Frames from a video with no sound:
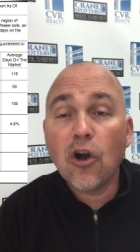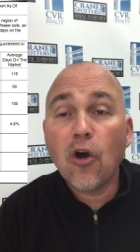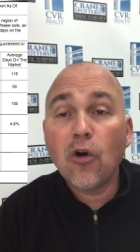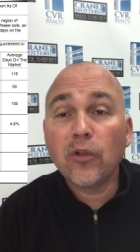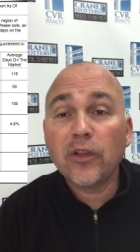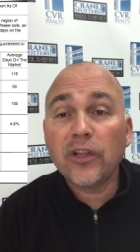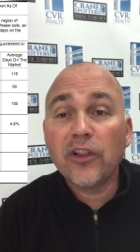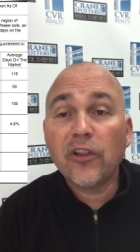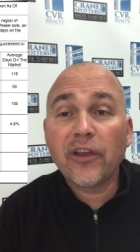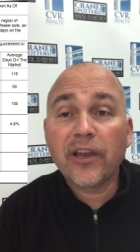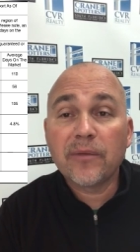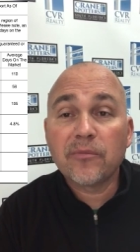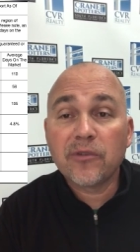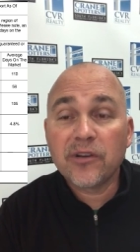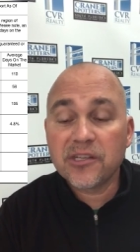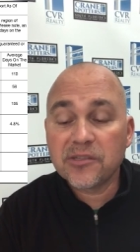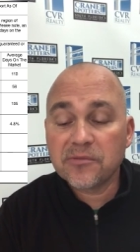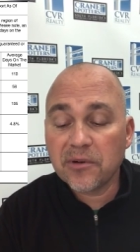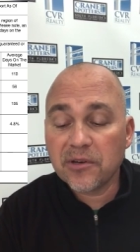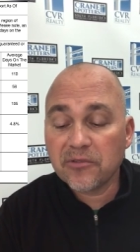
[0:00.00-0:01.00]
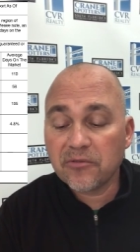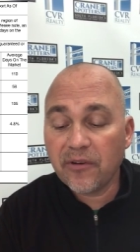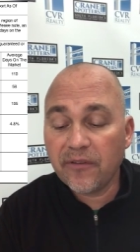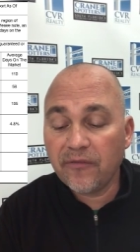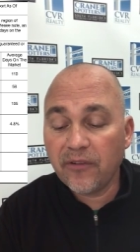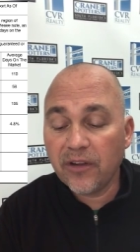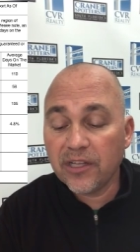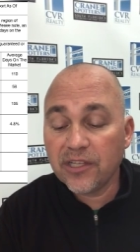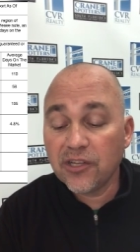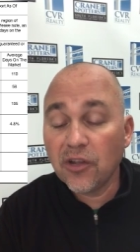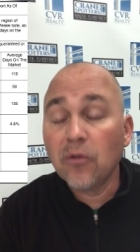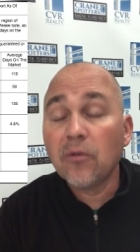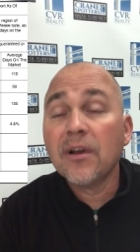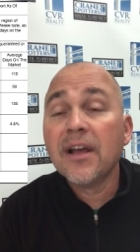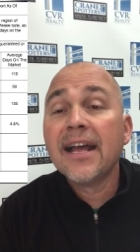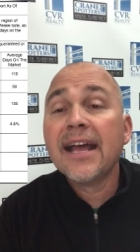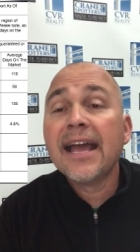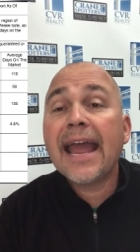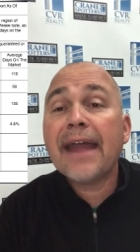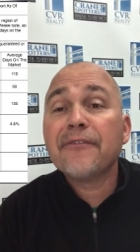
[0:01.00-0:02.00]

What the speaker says: only look at price per square foot. So